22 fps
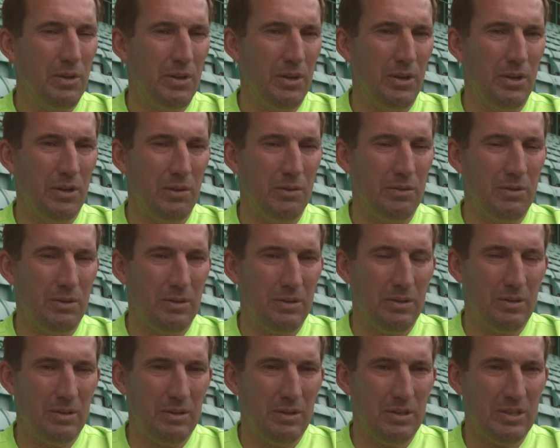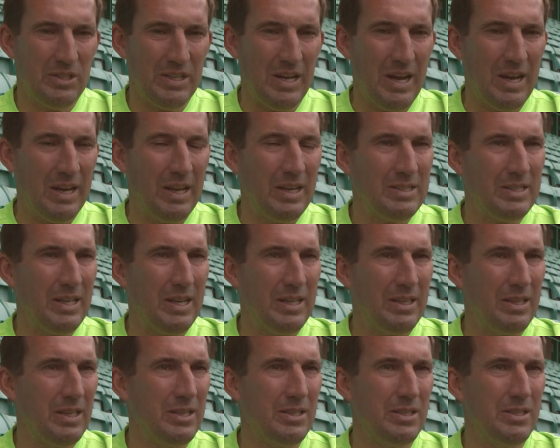You know, signings
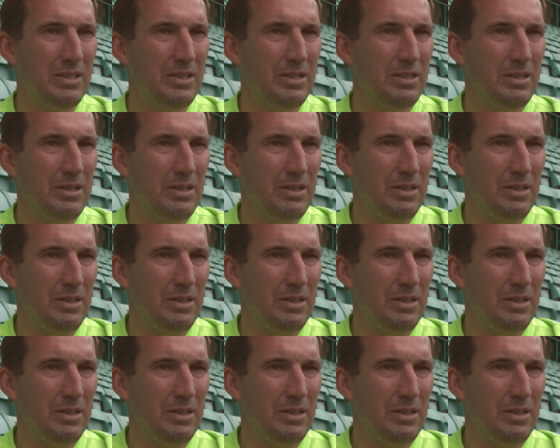like this